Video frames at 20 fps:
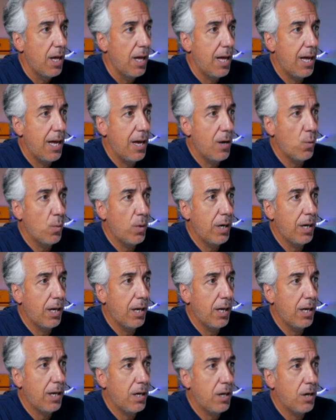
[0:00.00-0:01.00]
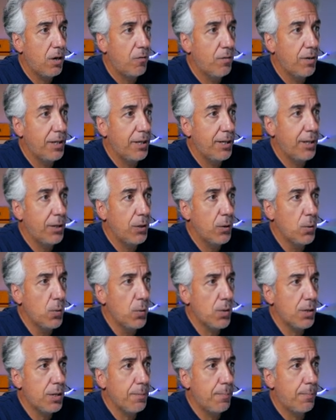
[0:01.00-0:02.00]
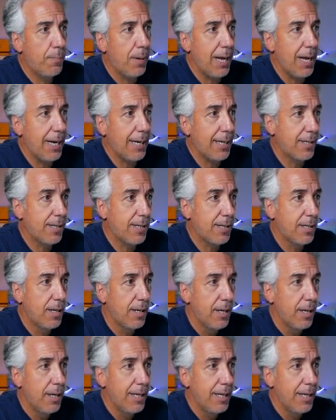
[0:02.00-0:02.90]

I will uh, reduce the blacks,